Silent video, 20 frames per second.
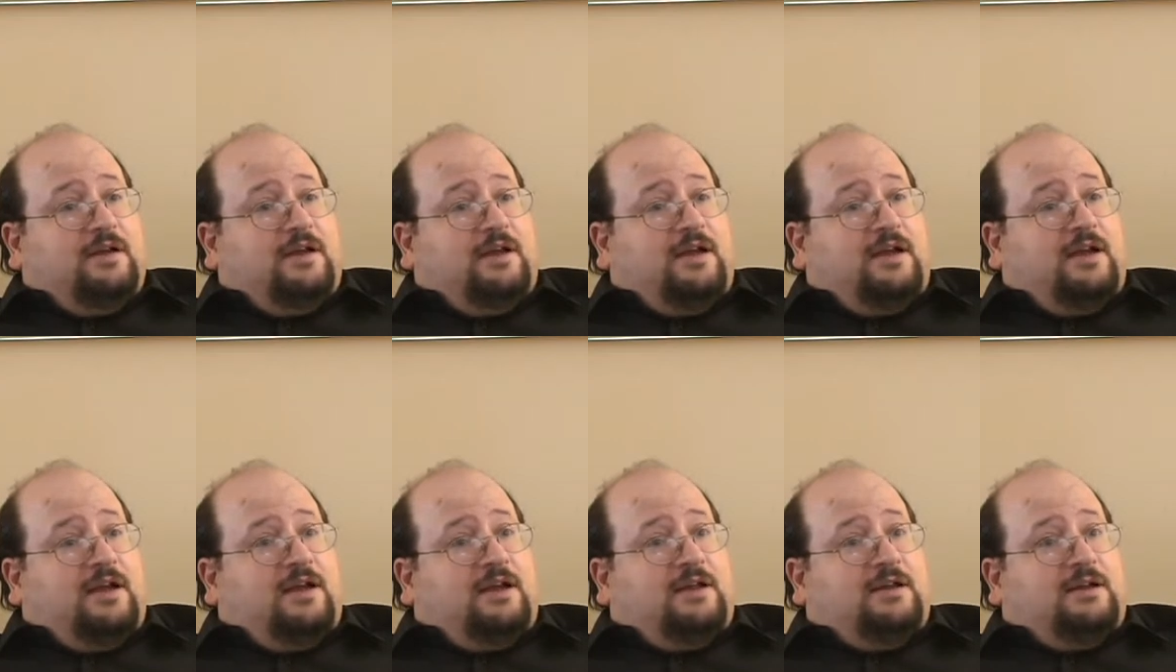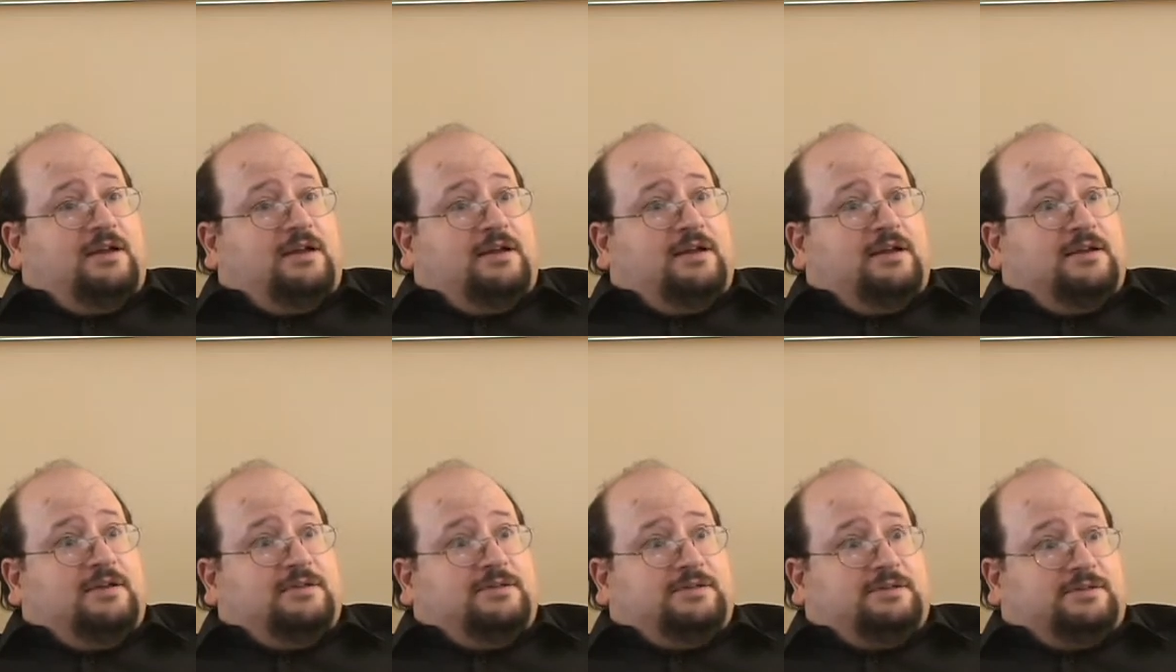and I
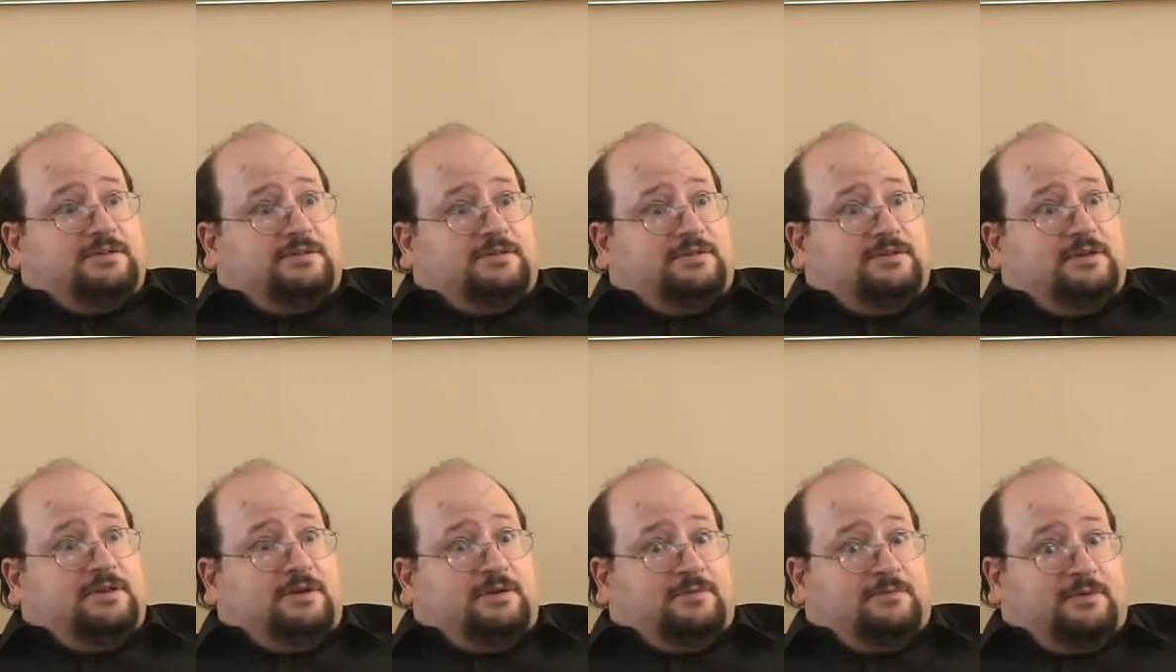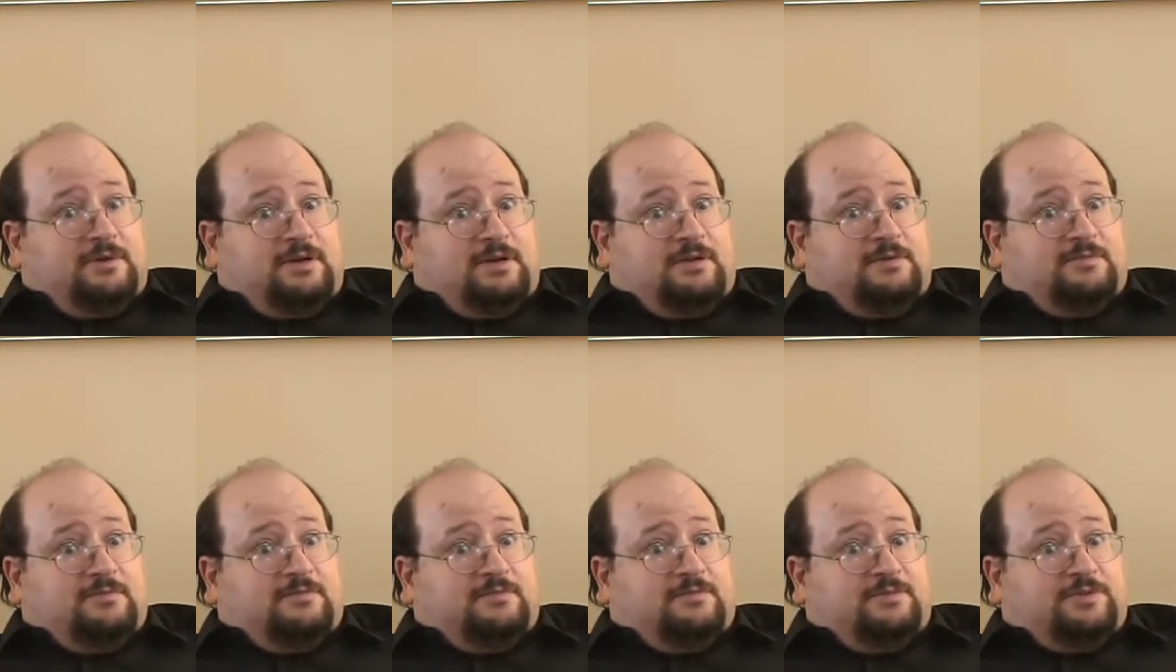asked,
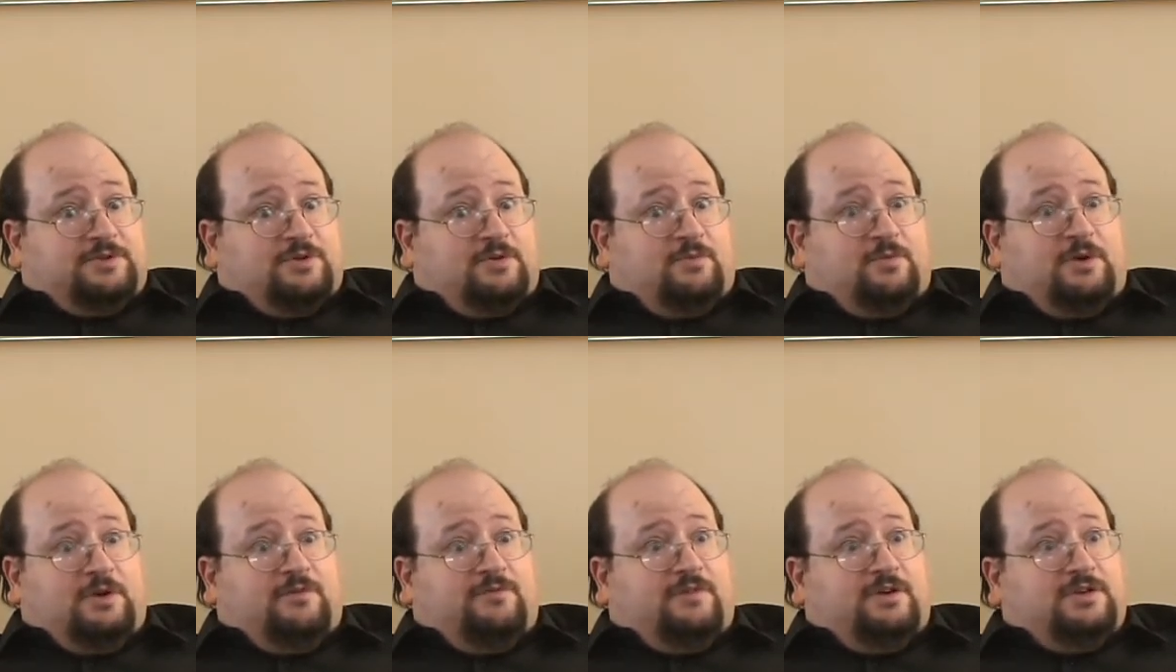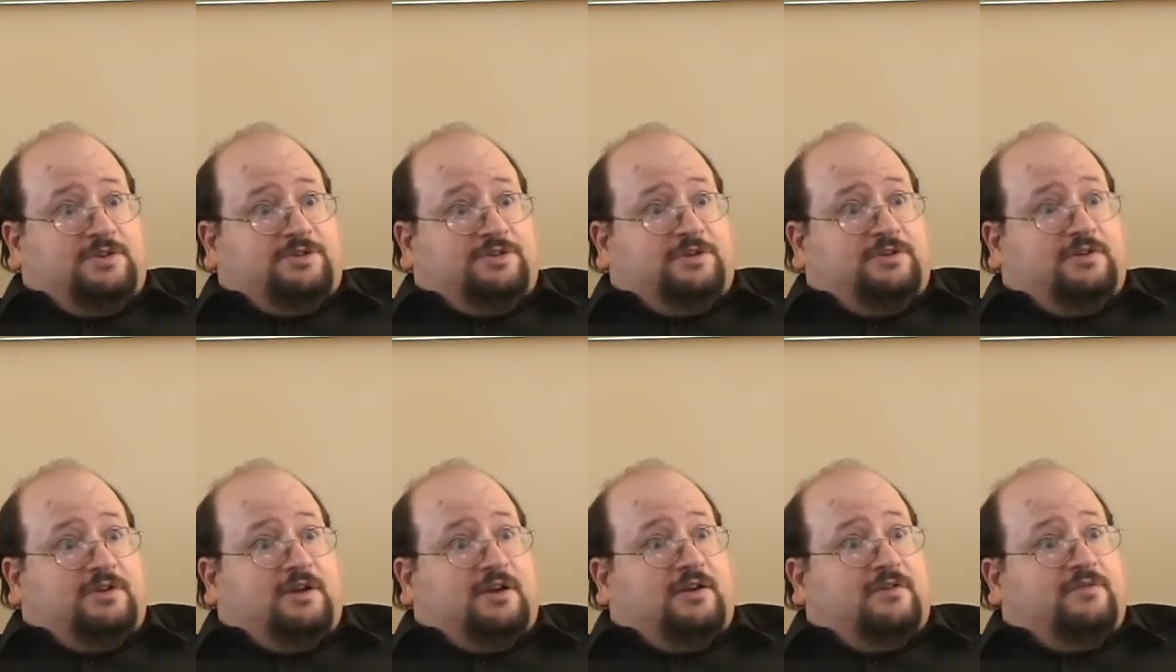so what advice do
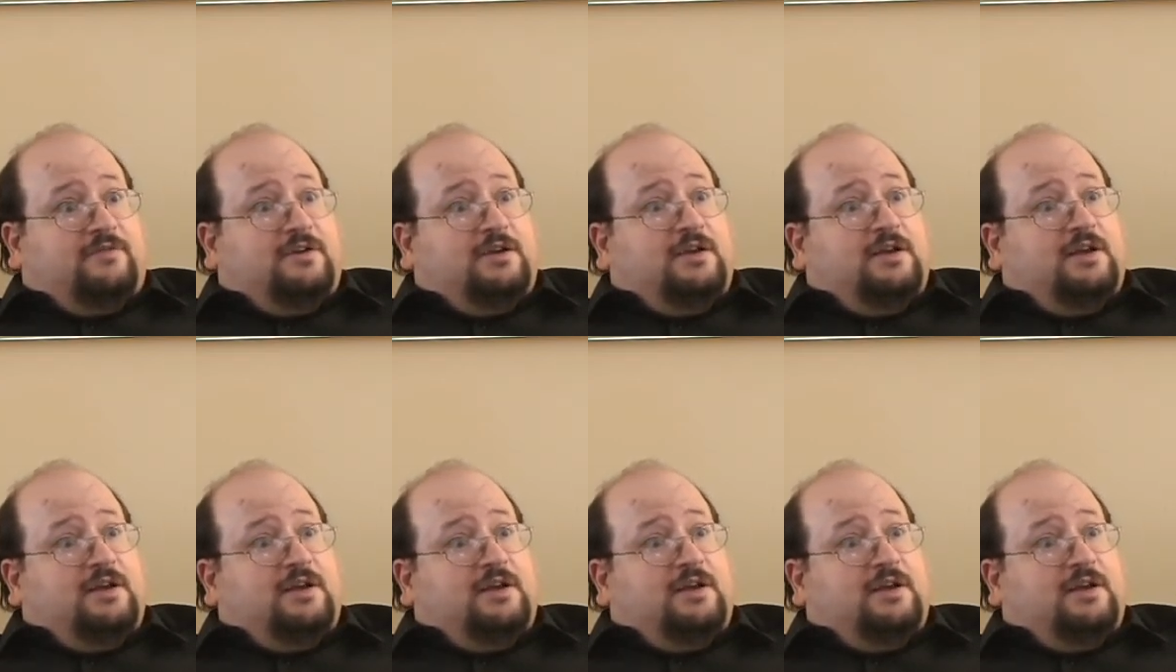you have?